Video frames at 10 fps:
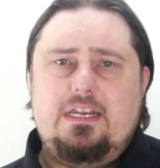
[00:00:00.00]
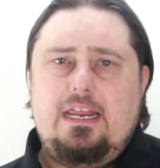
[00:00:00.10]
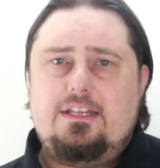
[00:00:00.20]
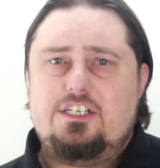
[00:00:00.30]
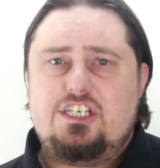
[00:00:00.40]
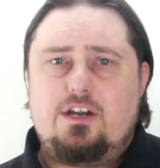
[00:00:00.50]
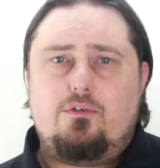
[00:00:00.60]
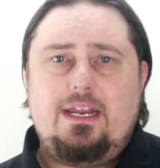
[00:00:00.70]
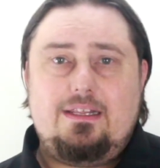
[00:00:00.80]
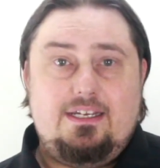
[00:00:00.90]
need to
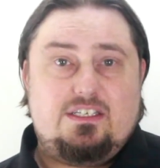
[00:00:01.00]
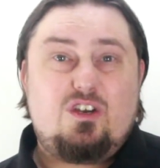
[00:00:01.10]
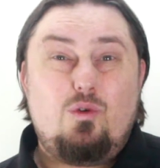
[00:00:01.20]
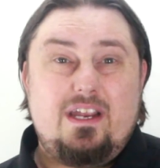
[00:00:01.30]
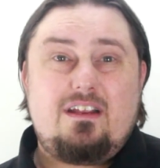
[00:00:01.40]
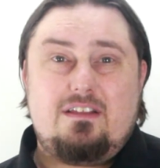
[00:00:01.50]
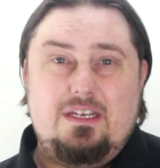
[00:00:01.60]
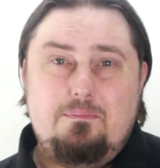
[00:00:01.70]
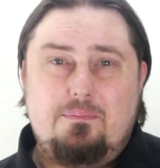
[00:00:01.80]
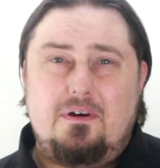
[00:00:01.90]
generate leads quickly,
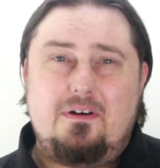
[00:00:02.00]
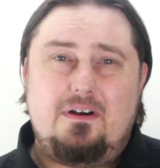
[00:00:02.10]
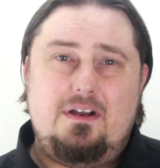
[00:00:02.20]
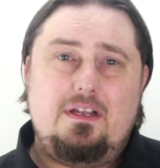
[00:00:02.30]
but